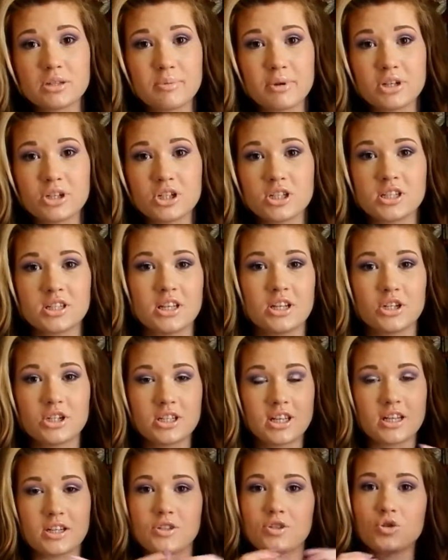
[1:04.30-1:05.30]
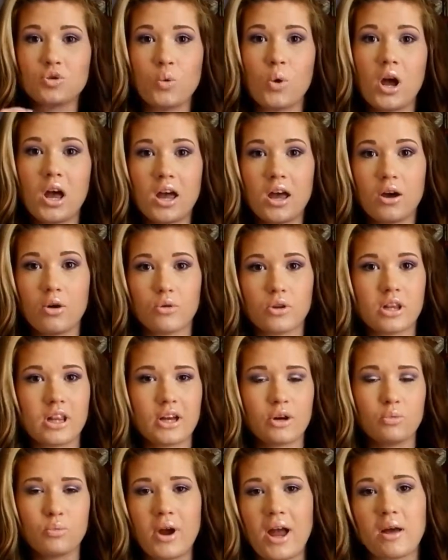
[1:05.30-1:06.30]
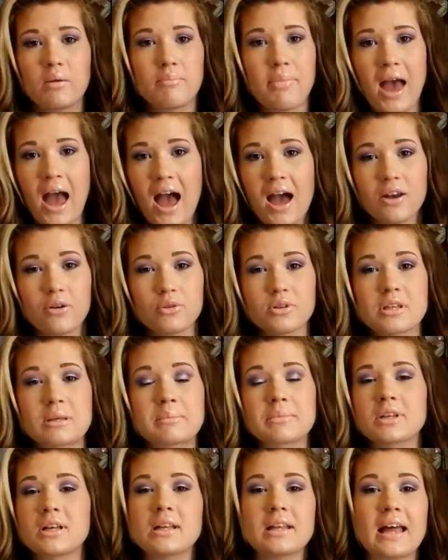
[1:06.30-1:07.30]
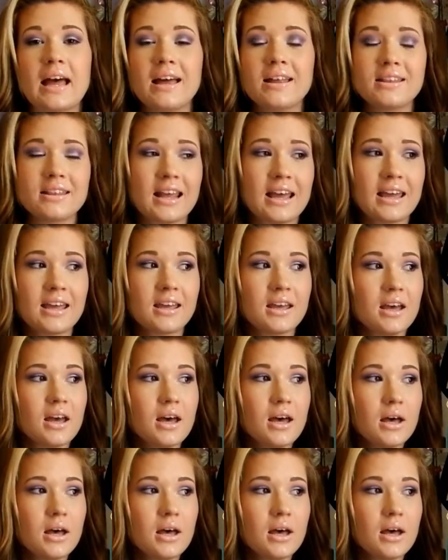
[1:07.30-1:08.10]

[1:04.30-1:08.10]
sponges, and they're just like a square or they're like a round pad or something like that, and they,